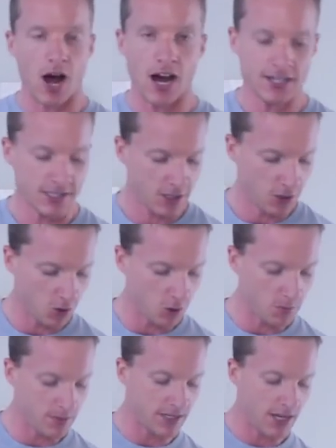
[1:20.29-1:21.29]
ice
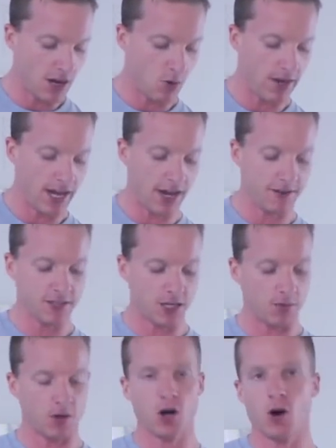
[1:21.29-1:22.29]
cubes, we have
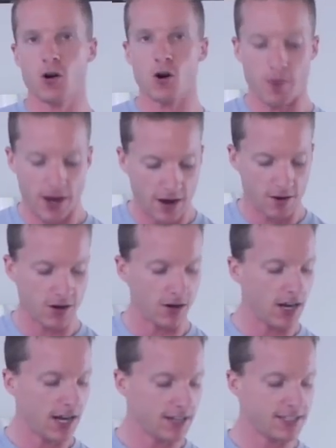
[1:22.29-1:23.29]
some cocoa
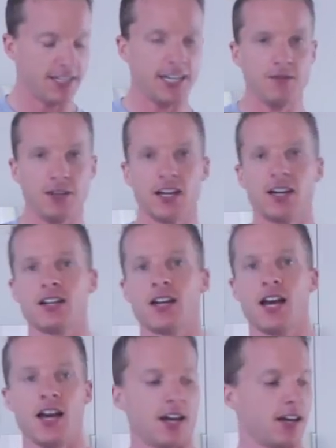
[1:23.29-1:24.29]
powder,
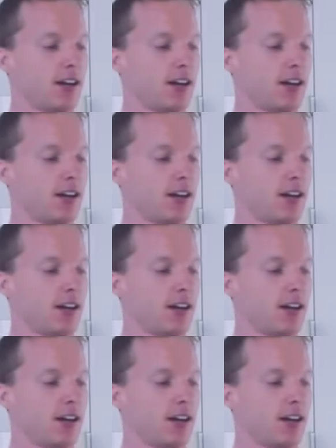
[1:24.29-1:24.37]
stevia,